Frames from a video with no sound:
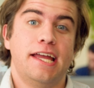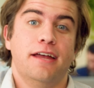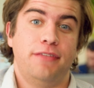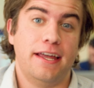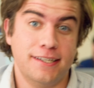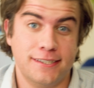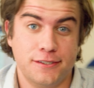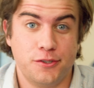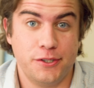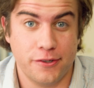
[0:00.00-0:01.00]
If that doesn't
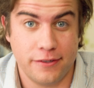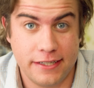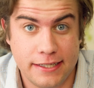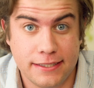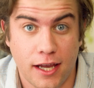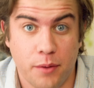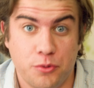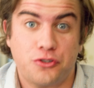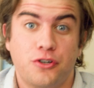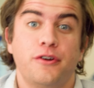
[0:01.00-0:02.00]
suit your needs, I'm
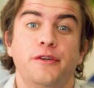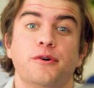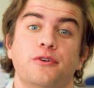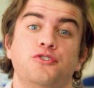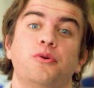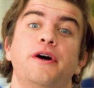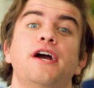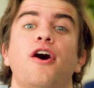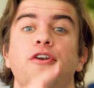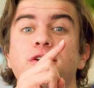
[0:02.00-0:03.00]
sure you'll enjoy
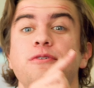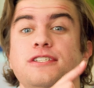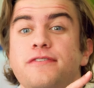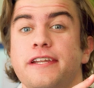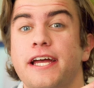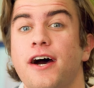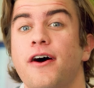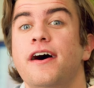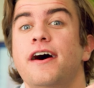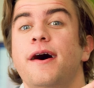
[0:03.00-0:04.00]
our newest video